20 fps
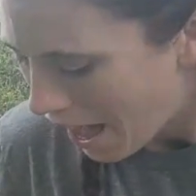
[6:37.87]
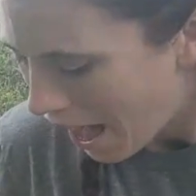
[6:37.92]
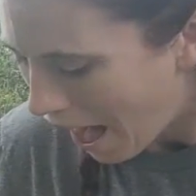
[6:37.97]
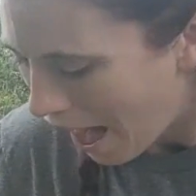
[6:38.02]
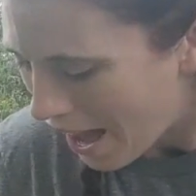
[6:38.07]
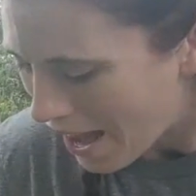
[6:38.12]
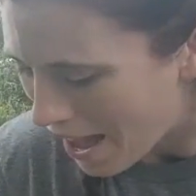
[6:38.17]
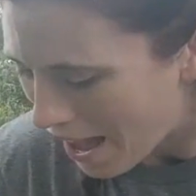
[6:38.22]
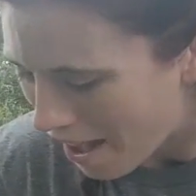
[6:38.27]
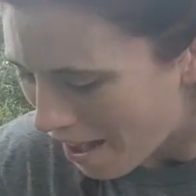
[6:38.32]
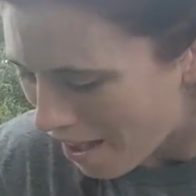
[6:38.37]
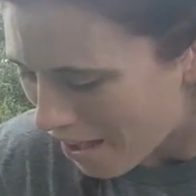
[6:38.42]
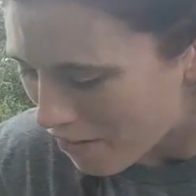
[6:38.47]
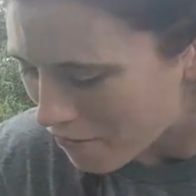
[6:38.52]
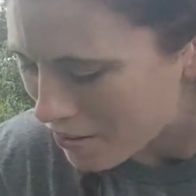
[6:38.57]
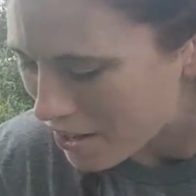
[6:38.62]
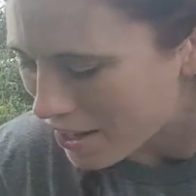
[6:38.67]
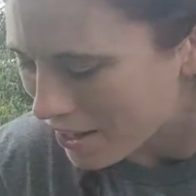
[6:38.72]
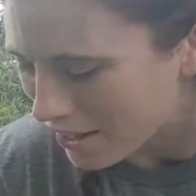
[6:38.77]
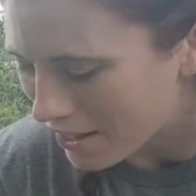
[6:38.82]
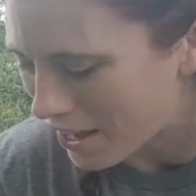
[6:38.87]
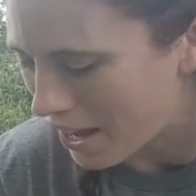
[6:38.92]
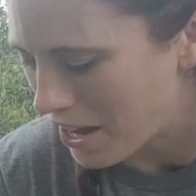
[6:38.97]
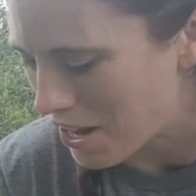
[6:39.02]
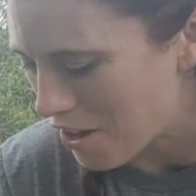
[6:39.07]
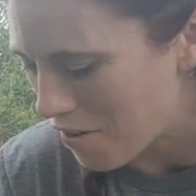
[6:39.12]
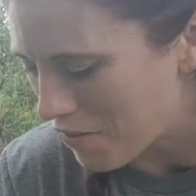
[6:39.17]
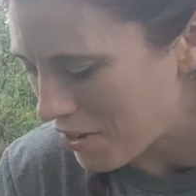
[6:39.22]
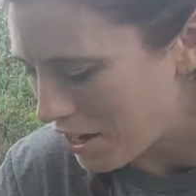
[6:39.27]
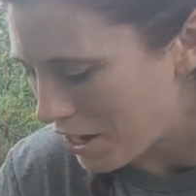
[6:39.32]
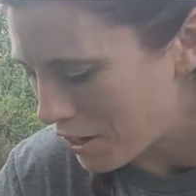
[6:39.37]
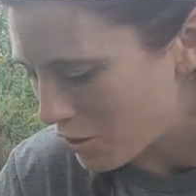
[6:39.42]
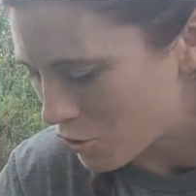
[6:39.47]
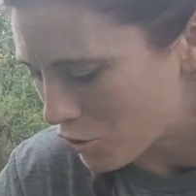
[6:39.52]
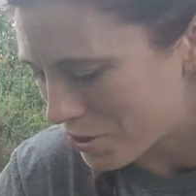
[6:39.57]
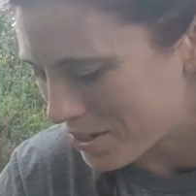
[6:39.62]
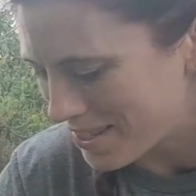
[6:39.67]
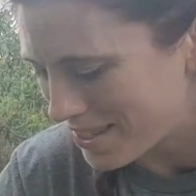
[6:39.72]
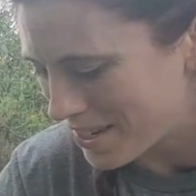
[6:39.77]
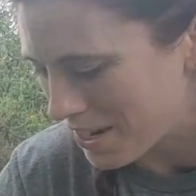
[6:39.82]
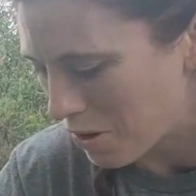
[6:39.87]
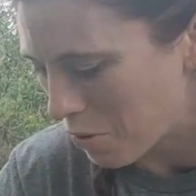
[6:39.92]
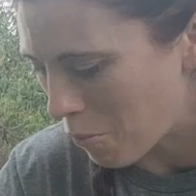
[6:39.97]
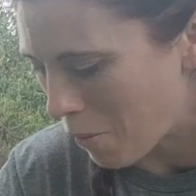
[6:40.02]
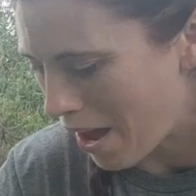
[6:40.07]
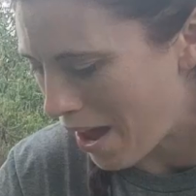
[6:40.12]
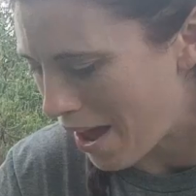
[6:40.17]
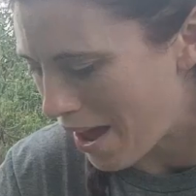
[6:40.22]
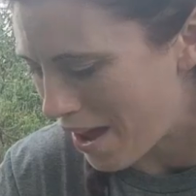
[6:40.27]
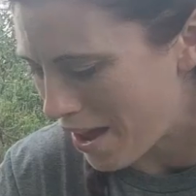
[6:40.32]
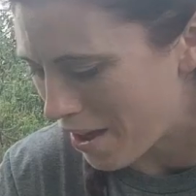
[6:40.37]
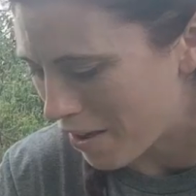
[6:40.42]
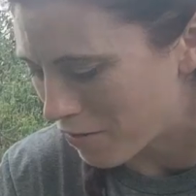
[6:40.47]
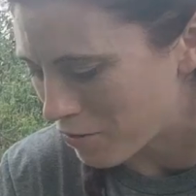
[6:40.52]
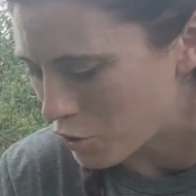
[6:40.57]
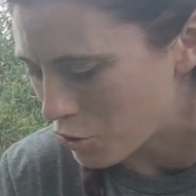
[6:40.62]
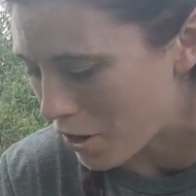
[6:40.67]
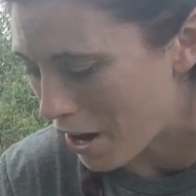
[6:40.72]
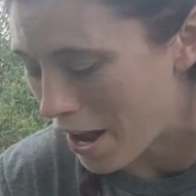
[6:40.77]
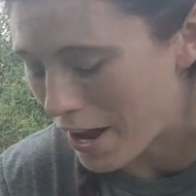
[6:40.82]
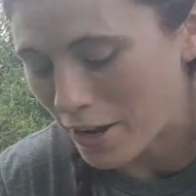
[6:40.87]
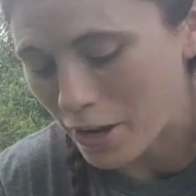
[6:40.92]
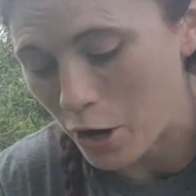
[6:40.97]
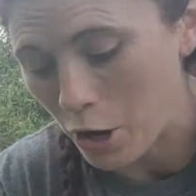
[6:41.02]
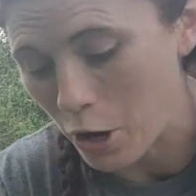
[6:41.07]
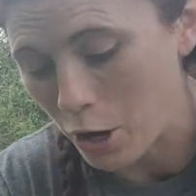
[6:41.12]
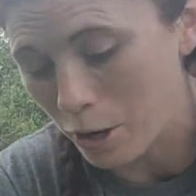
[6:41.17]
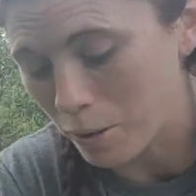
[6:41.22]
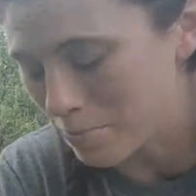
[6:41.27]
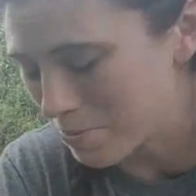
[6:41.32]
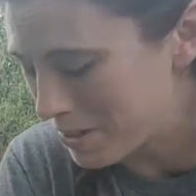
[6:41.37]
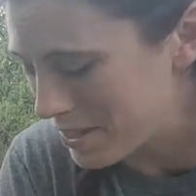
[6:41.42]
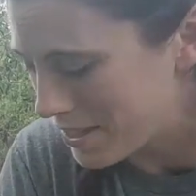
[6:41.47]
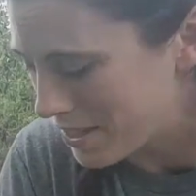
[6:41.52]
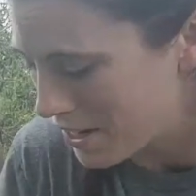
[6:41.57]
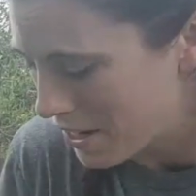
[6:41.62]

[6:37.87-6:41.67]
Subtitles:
I have kind of an interesting way of drying herbs.